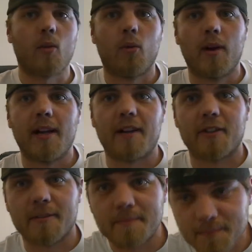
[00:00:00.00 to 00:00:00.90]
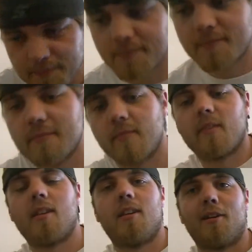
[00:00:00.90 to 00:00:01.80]
Whatever.
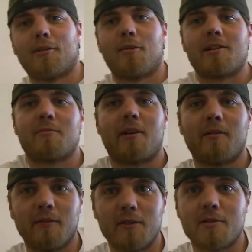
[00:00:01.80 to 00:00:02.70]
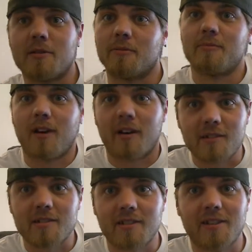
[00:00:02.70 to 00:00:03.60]
Y'all are watching my reviews, so
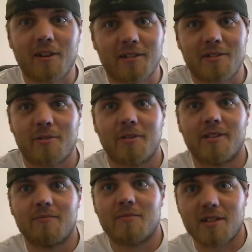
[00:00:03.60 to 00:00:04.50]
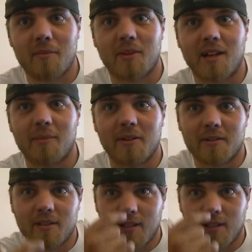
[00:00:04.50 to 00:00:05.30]
obviously y'all enjoy something that I'm doing.